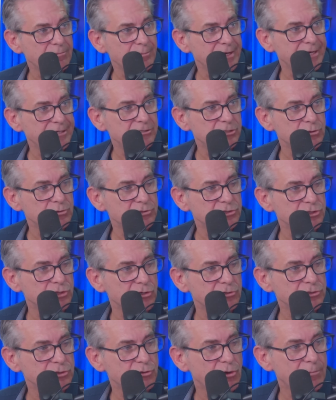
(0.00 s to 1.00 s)
means to ensure
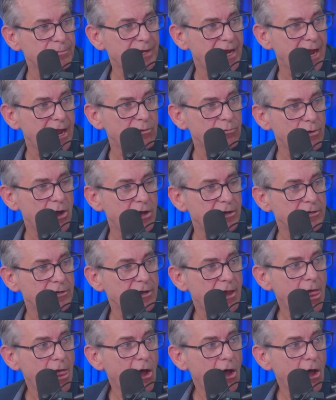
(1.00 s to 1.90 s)
Trump can't run.